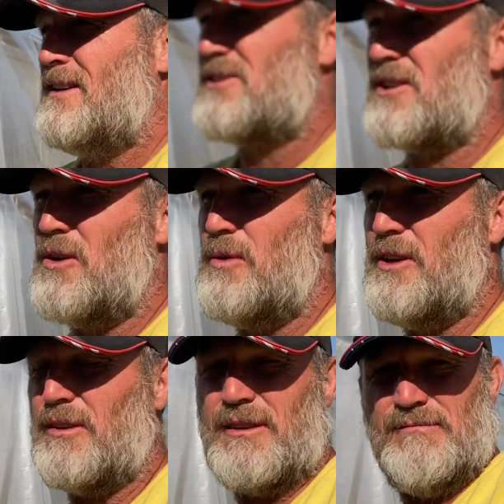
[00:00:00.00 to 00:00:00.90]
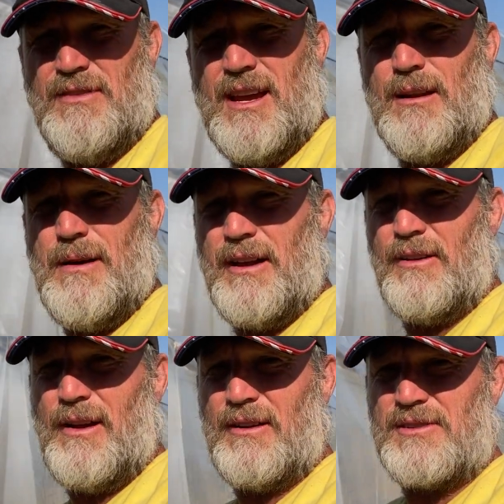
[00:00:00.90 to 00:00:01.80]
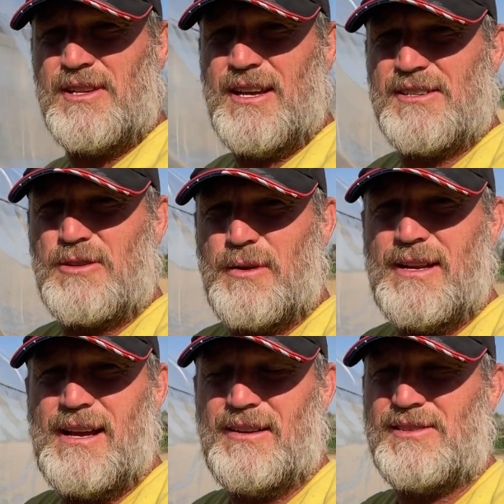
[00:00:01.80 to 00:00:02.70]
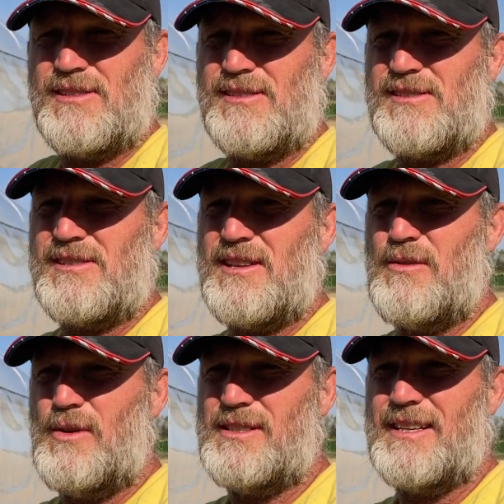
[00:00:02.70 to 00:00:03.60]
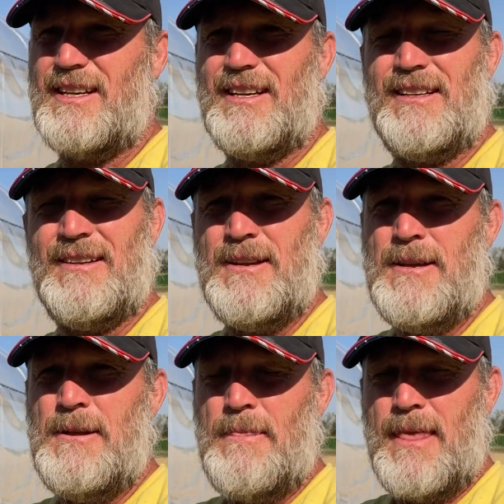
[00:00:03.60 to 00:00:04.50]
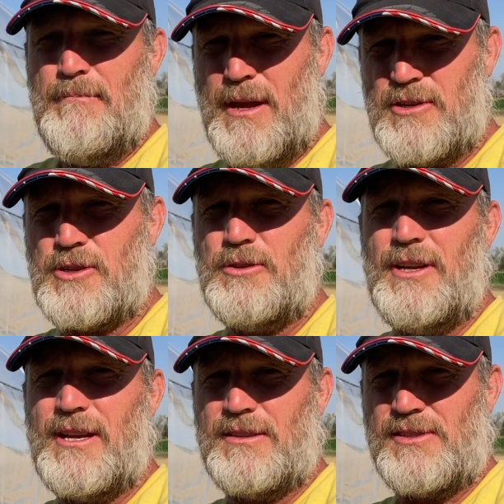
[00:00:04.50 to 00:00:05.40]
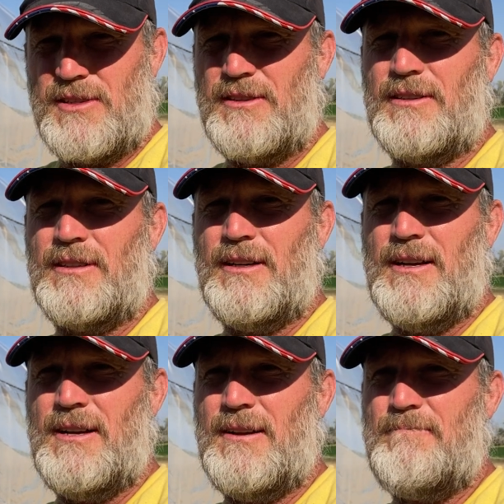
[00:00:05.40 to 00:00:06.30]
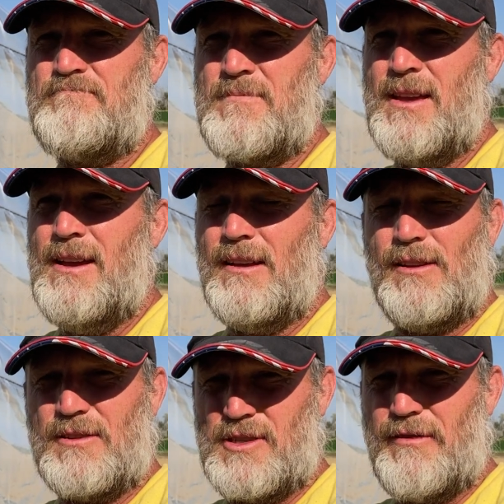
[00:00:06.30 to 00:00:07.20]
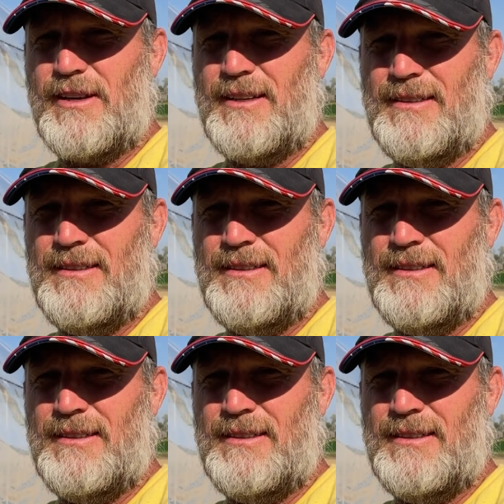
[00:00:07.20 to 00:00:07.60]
So when you're thinking about your NRCS greenhouses, what to get, make sure you consider longevity.